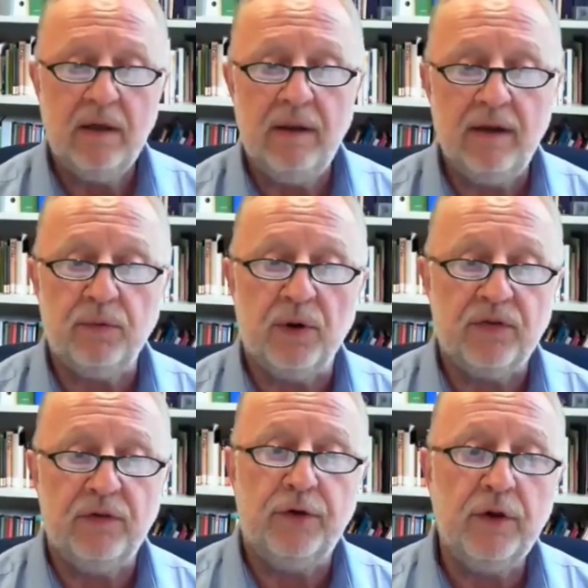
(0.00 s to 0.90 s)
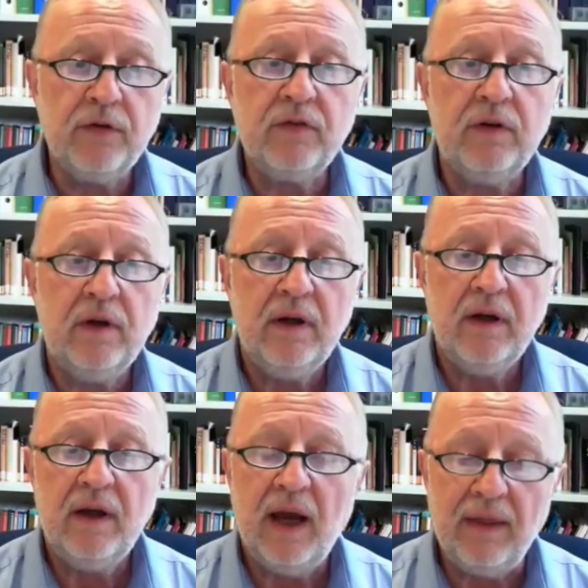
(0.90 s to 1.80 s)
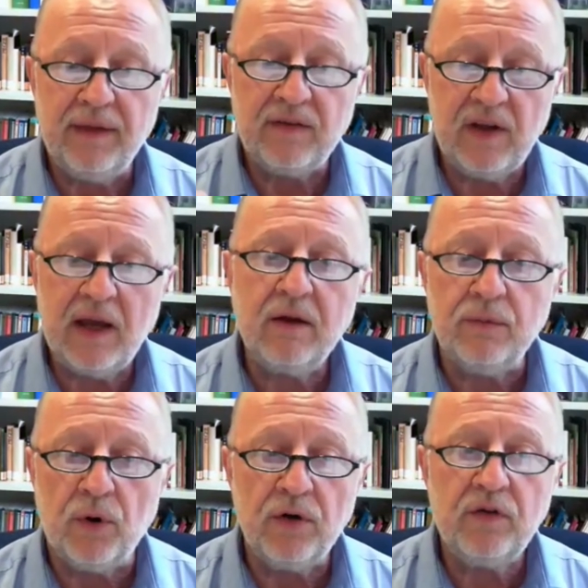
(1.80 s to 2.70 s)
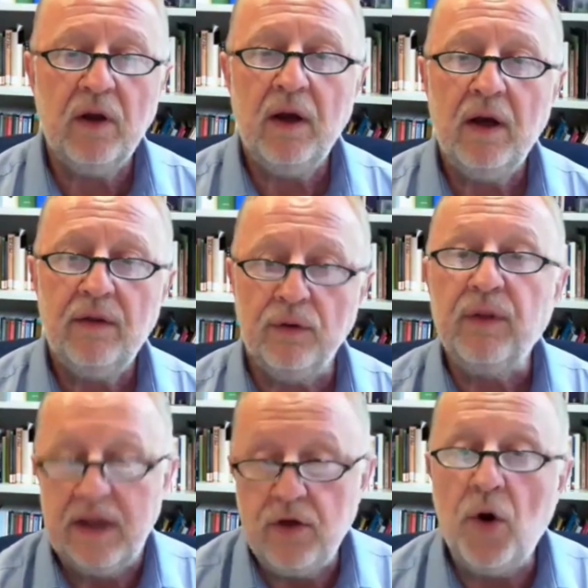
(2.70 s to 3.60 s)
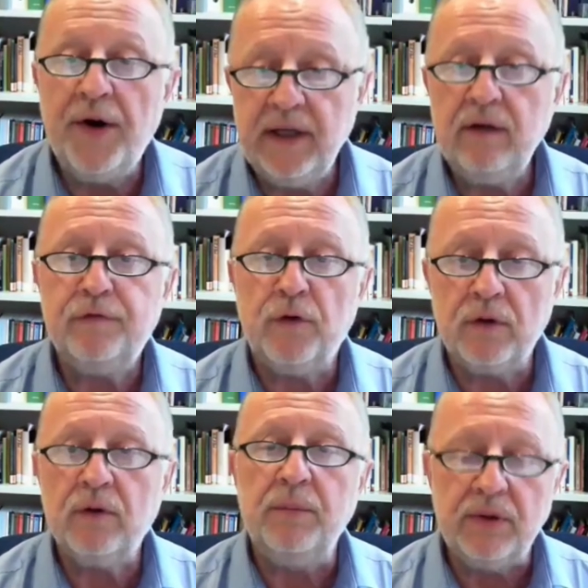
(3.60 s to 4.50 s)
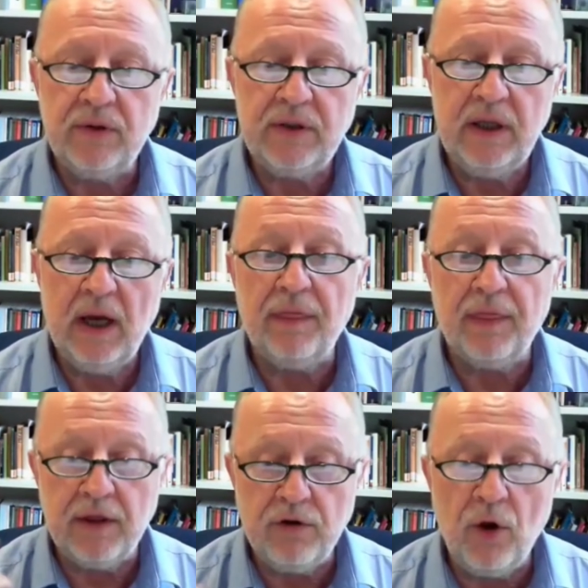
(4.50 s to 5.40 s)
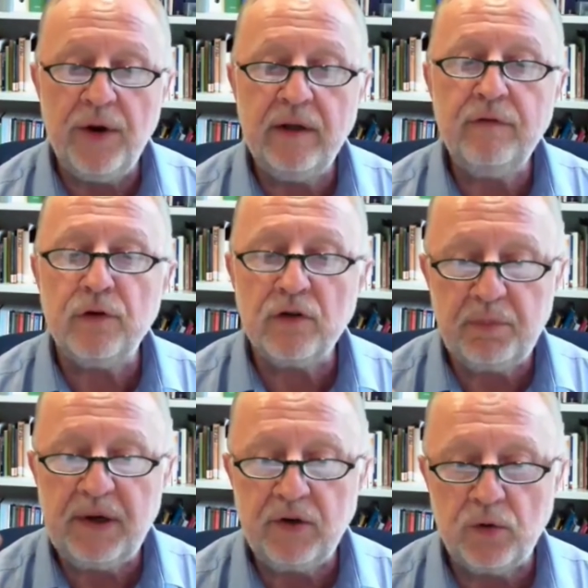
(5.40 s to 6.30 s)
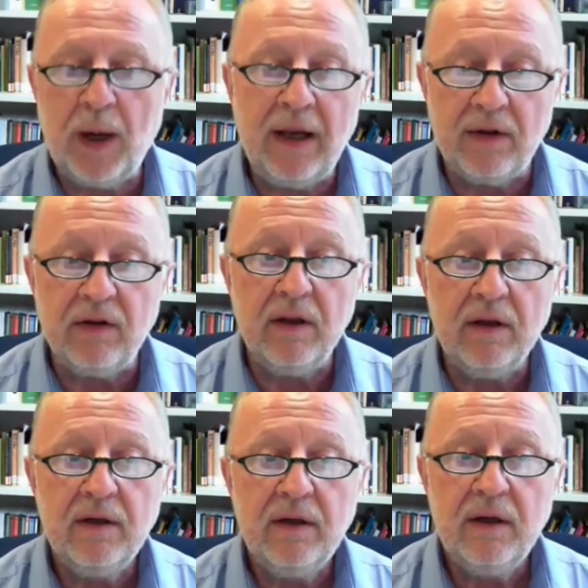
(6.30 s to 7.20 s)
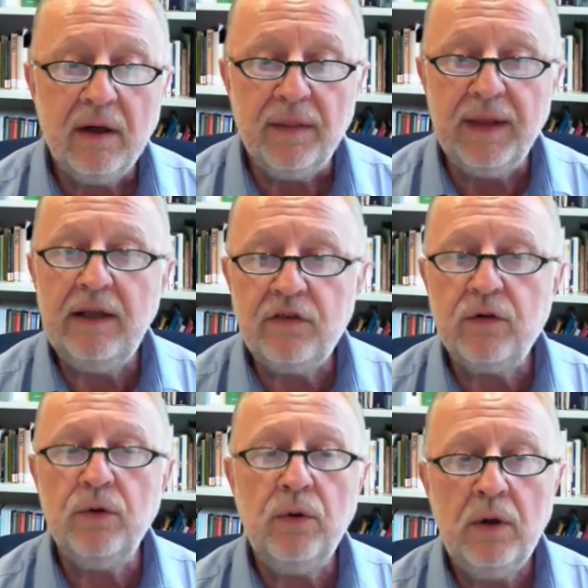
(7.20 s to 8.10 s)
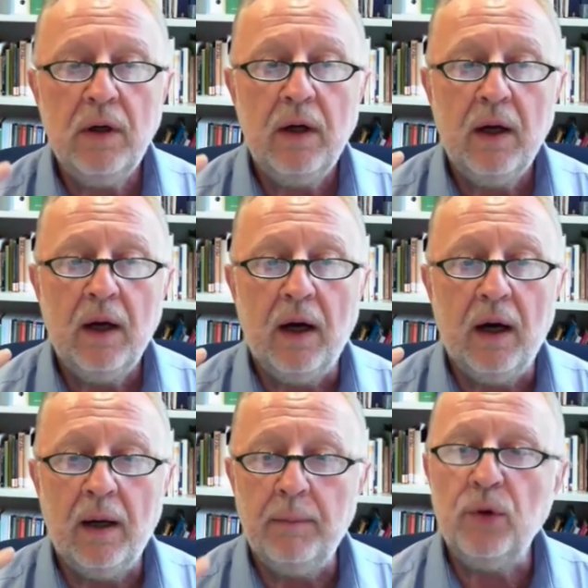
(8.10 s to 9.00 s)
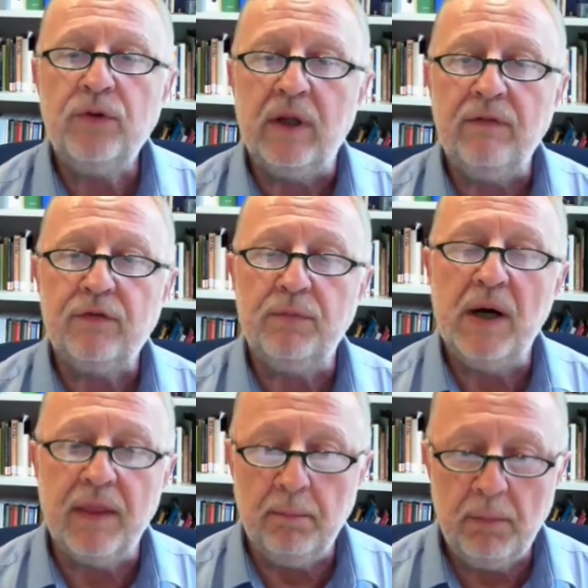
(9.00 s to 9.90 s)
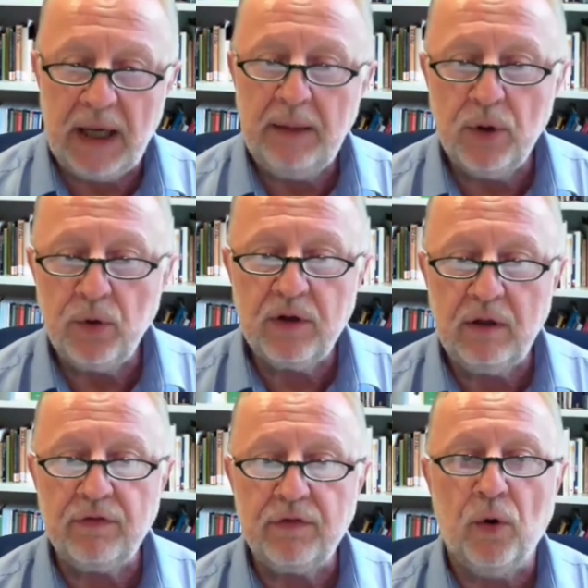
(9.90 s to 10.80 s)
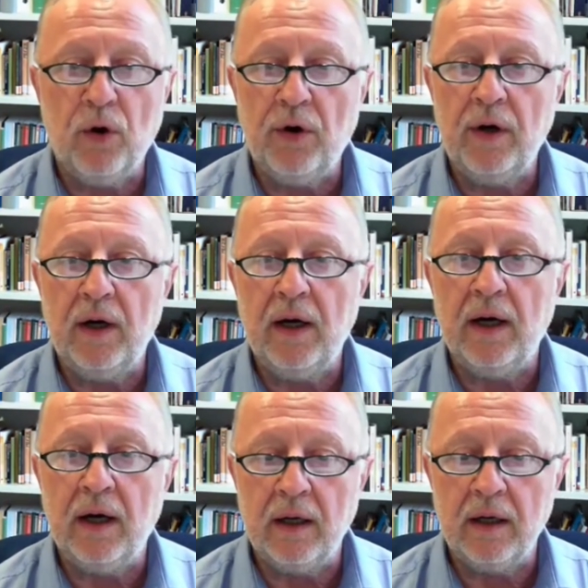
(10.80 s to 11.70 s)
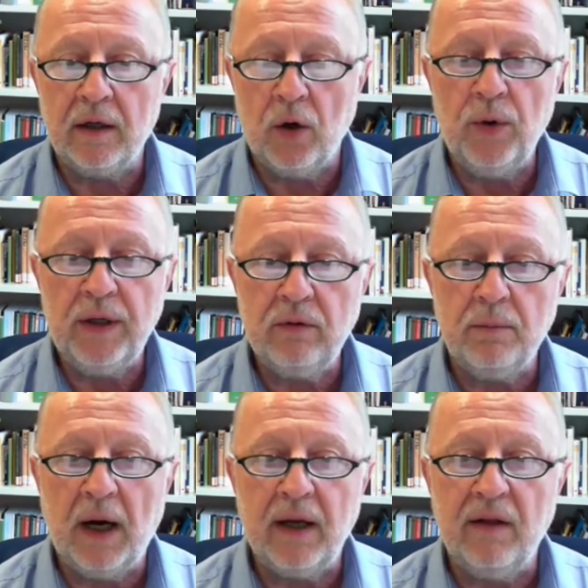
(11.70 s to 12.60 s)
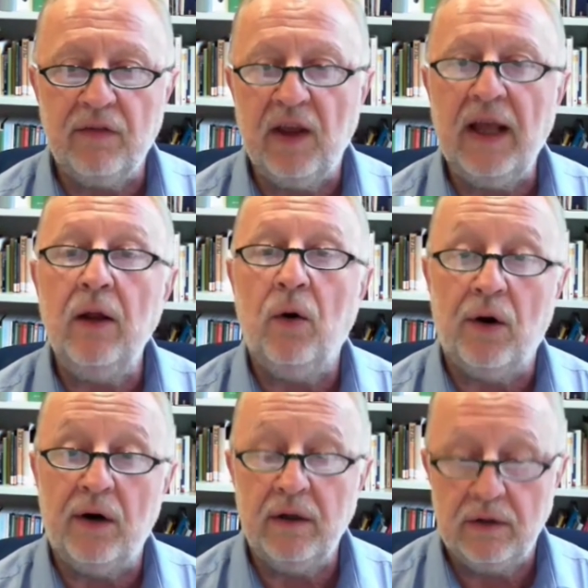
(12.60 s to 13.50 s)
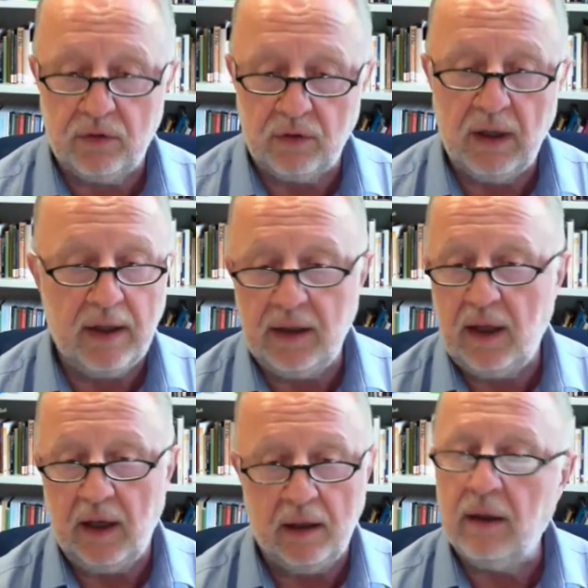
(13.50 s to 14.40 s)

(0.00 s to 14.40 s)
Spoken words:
This was the first. And the second was So the yearning for community and the yearning for spirituality. These two motives were the main motives for going to Mariazell or any